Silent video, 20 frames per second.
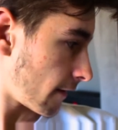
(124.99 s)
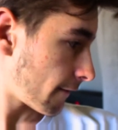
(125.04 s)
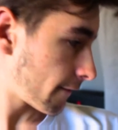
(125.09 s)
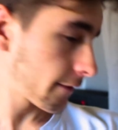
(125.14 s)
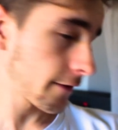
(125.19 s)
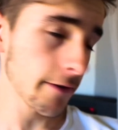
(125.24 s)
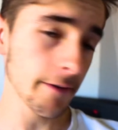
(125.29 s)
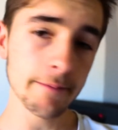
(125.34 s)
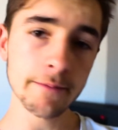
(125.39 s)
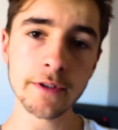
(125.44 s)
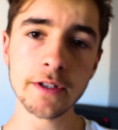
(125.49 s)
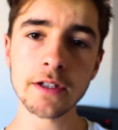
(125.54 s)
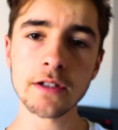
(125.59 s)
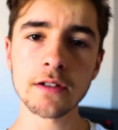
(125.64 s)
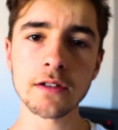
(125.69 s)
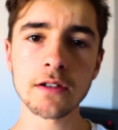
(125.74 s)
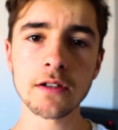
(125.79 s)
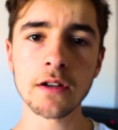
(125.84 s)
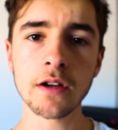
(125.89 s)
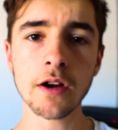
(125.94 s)
from
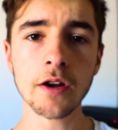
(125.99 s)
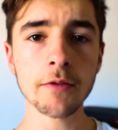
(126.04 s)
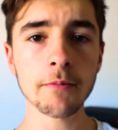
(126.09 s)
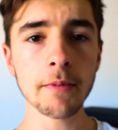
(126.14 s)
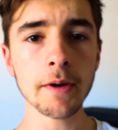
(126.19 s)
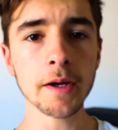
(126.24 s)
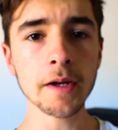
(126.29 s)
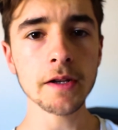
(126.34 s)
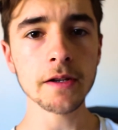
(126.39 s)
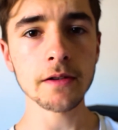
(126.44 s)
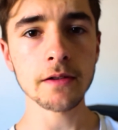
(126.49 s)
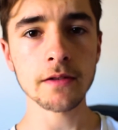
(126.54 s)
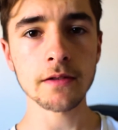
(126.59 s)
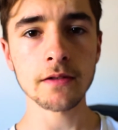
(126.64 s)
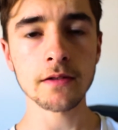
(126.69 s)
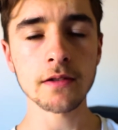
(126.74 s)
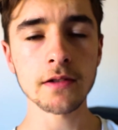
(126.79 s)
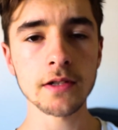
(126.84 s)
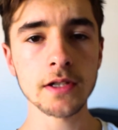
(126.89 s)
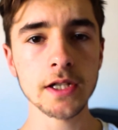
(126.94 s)
the hotbed
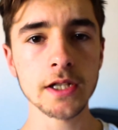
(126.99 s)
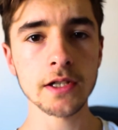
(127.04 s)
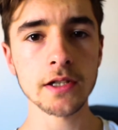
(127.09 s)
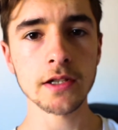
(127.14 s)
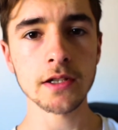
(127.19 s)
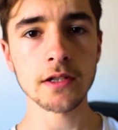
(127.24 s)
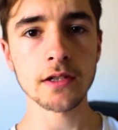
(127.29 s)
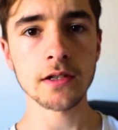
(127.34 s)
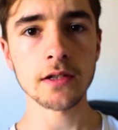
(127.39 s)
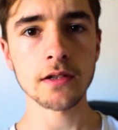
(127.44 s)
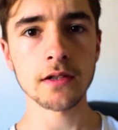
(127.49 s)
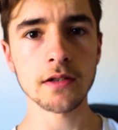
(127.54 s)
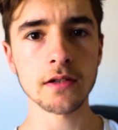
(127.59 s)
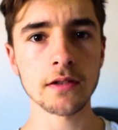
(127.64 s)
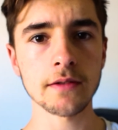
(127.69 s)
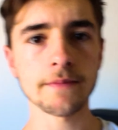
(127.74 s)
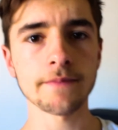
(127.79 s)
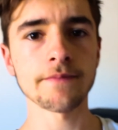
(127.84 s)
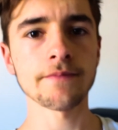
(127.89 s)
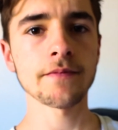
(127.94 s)
and
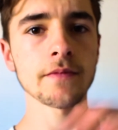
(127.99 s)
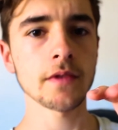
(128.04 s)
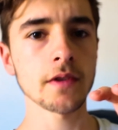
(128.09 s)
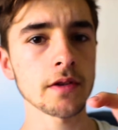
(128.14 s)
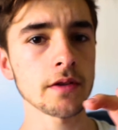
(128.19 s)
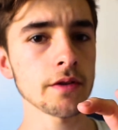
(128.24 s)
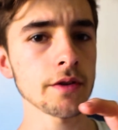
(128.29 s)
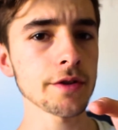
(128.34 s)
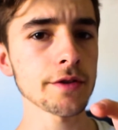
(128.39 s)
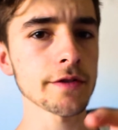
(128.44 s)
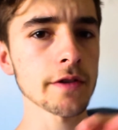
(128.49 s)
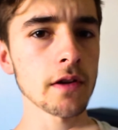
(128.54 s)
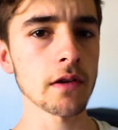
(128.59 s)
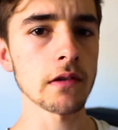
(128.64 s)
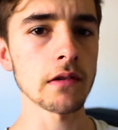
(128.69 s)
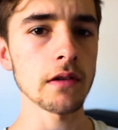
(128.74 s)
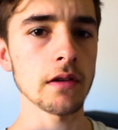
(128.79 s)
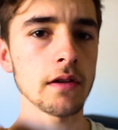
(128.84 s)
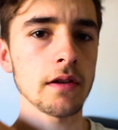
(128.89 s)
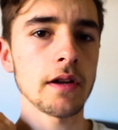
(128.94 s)
the
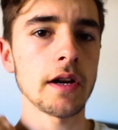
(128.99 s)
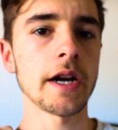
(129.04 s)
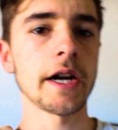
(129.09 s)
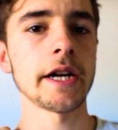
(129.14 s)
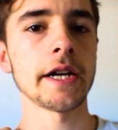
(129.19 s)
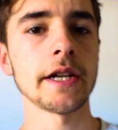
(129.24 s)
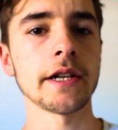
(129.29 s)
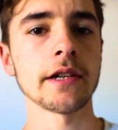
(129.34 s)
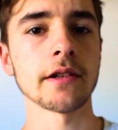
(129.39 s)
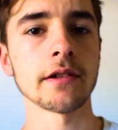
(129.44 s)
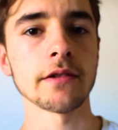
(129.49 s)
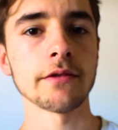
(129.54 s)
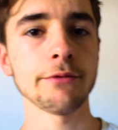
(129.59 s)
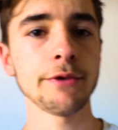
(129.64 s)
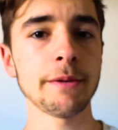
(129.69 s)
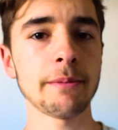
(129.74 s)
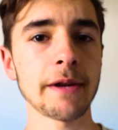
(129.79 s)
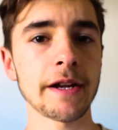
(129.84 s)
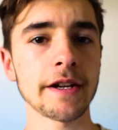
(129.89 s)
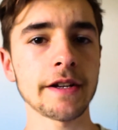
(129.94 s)
nozzle. I
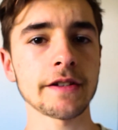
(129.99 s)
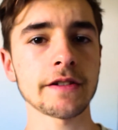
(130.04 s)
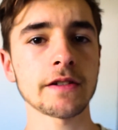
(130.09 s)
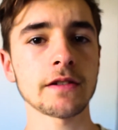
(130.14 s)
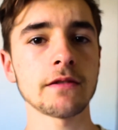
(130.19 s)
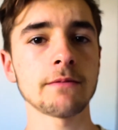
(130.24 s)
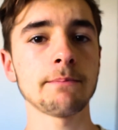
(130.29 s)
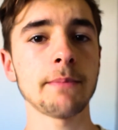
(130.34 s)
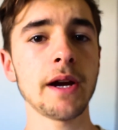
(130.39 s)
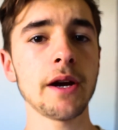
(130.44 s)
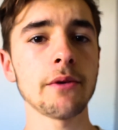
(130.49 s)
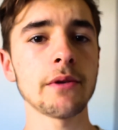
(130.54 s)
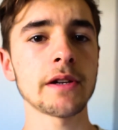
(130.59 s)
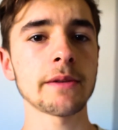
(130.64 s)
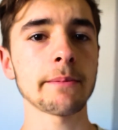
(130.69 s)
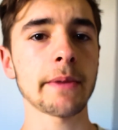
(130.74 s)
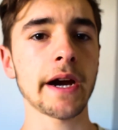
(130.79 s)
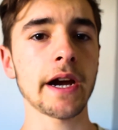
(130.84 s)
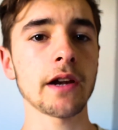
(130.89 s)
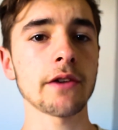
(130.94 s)
replaced
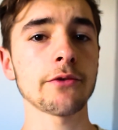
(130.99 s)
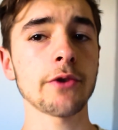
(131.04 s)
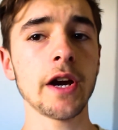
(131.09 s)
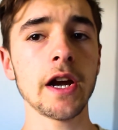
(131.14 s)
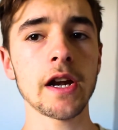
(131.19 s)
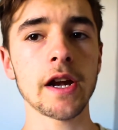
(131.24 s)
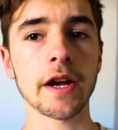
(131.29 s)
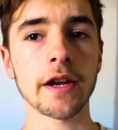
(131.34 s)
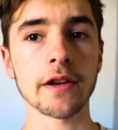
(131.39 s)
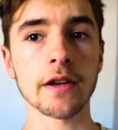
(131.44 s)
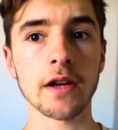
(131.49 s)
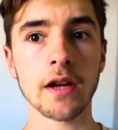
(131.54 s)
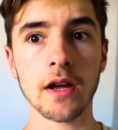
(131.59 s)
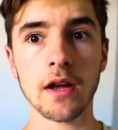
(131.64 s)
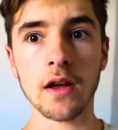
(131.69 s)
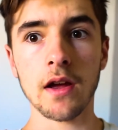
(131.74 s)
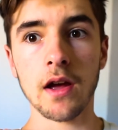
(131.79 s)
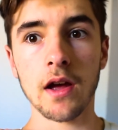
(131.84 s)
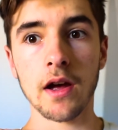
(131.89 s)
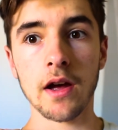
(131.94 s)
bearing by dryline.
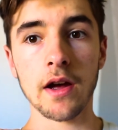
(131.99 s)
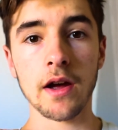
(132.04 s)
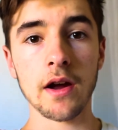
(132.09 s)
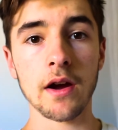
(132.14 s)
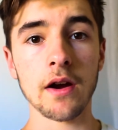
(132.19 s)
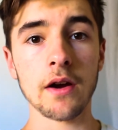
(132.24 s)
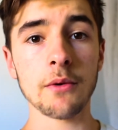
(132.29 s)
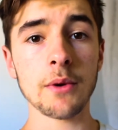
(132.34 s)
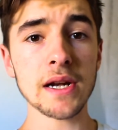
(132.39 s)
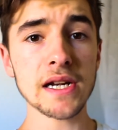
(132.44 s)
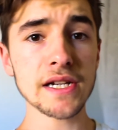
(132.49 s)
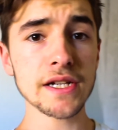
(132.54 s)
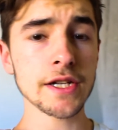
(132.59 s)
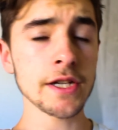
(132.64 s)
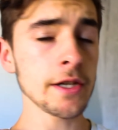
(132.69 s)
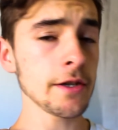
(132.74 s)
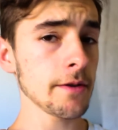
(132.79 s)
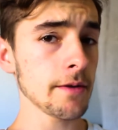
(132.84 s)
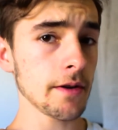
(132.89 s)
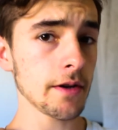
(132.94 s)
Really
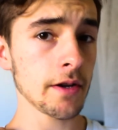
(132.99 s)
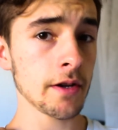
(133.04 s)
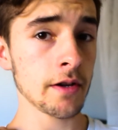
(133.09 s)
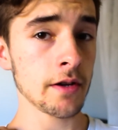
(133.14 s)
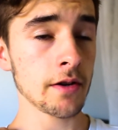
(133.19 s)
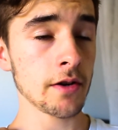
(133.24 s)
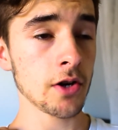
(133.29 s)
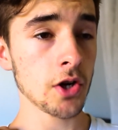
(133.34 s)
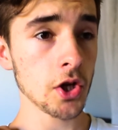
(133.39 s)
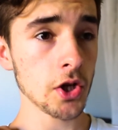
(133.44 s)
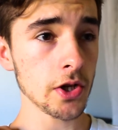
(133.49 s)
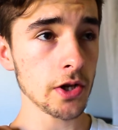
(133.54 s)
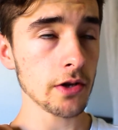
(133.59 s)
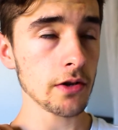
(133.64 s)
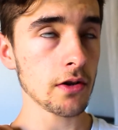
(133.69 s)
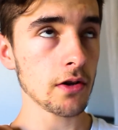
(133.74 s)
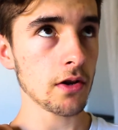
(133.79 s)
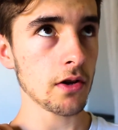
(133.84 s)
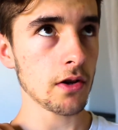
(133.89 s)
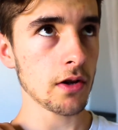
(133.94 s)

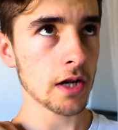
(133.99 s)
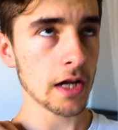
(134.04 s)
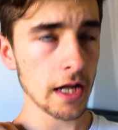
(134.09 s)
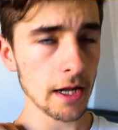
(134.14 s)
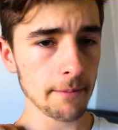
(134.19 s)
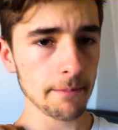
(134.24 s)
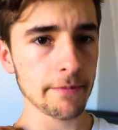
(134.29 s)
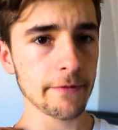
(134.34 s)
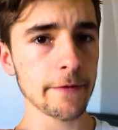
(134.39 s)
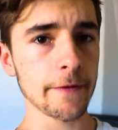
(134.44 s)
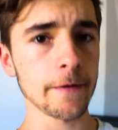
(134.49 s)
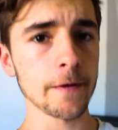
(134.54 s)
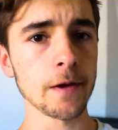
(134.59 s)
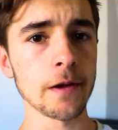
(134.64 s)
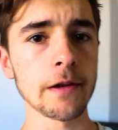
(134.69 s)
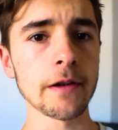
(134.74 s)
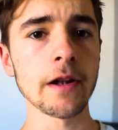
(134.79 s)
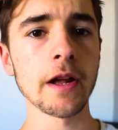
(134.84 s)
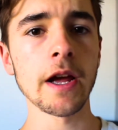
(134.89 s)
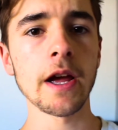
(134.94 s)

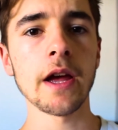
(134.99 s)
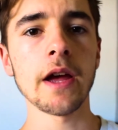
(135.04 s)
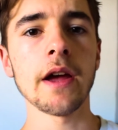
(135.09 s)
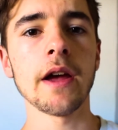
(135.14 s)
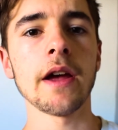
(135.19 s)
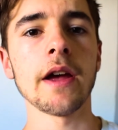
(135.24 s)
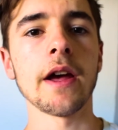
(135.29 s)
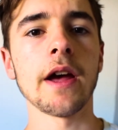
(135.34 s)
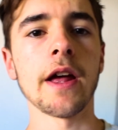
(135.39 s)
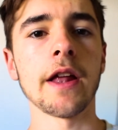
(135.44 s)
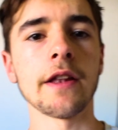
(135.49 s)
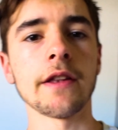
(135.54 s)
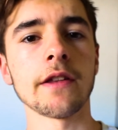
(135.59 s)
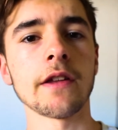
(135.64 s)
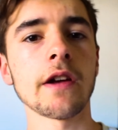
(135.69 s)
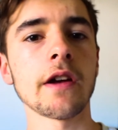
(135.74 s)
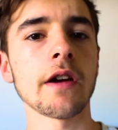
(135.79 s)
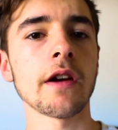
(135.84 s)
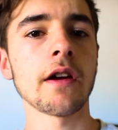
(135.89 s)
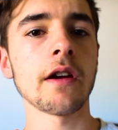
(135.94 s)
helpful
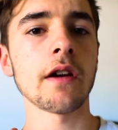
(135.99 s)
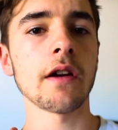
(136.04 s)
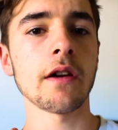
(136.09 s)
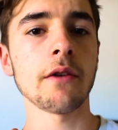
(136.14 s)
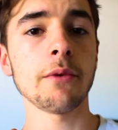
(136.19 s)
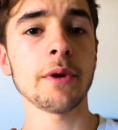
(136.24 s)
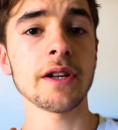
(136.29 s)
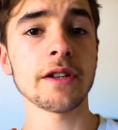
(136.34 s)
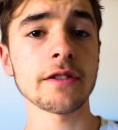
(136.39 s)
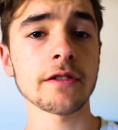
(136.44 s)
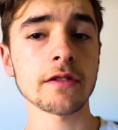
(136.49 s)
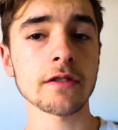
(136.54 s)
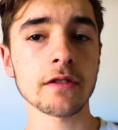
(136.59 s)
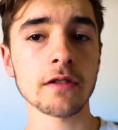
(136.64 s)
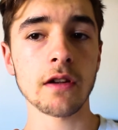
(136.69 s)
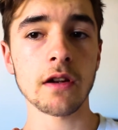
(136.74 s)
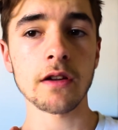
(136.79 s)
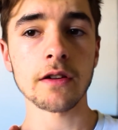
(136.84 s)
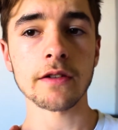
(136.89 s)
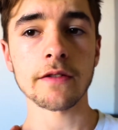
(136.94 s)
and
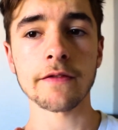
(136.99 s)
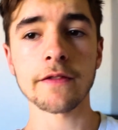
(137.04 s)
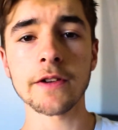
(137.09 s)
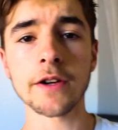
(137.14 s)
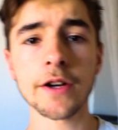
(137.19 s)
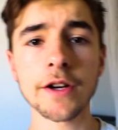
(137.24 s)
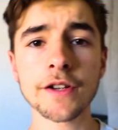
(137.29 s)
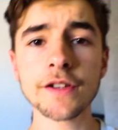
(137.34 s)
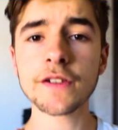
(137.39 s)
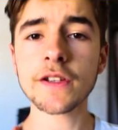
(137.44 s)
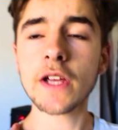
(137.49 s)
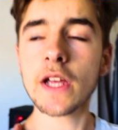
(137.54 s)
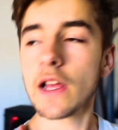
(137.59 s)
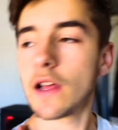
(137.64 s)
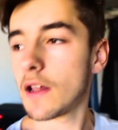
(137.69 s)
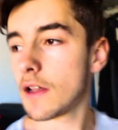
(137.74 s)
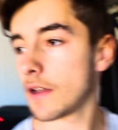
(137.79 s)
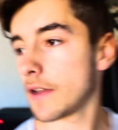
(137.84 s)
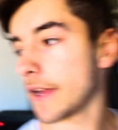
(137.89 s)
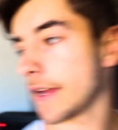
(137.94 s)
reduce a lot of noise.
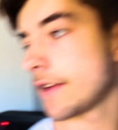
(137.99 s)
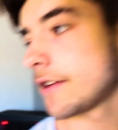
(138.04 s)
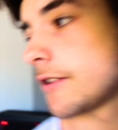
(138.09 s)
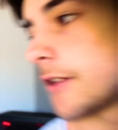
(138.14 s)
Like